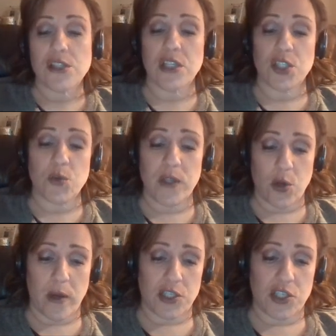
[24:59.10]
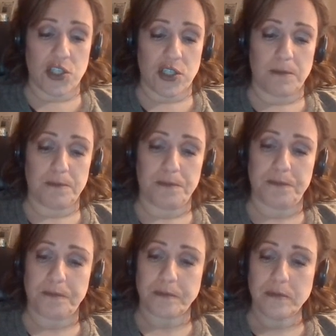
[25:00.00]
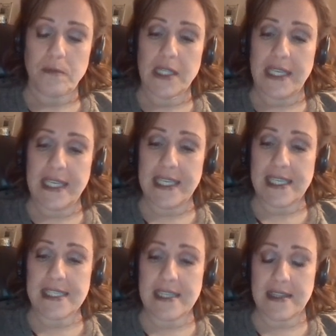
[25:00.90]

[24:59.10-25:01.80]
So let's read the question. Is